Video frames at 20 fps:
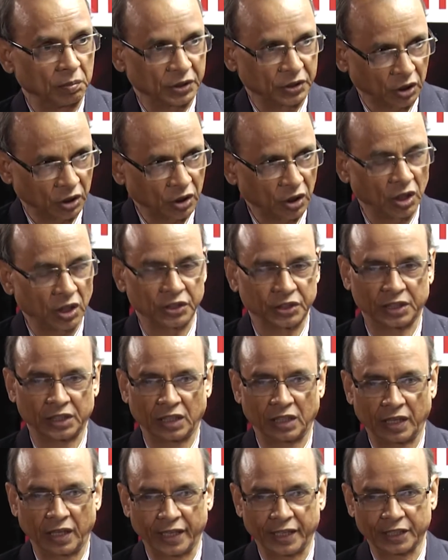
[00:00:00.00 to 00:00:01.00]
methodology,
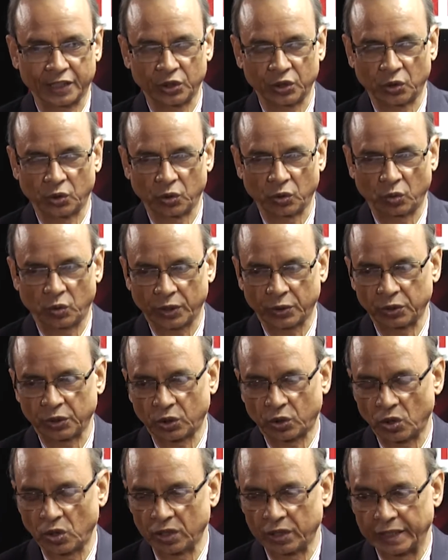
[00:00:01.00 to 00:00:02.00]
like what we
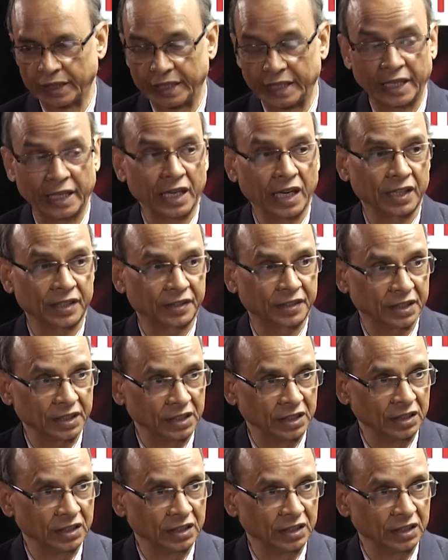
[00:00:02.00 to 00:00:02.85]
call the ART,